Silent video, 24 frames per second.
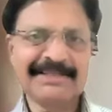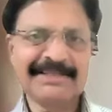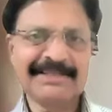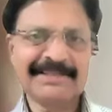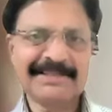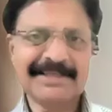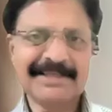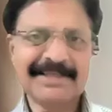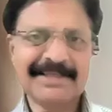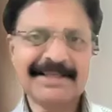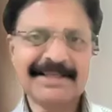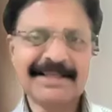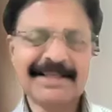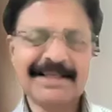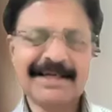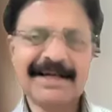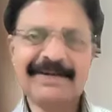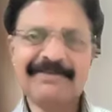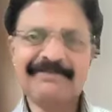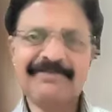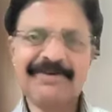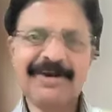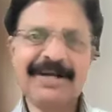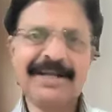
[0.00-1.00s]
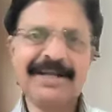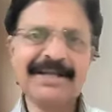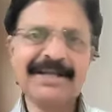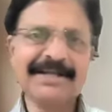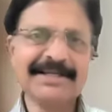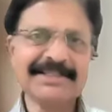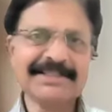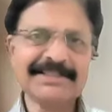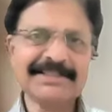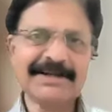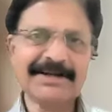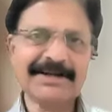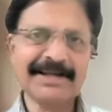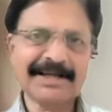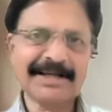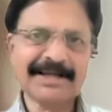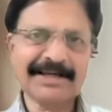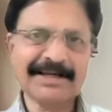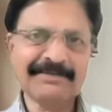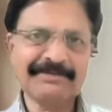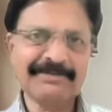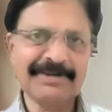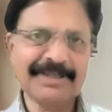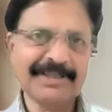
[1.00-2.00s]
things. And fading does not
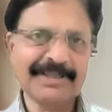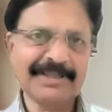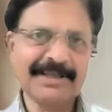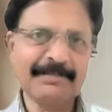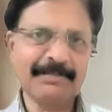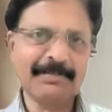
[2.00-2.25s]
occur with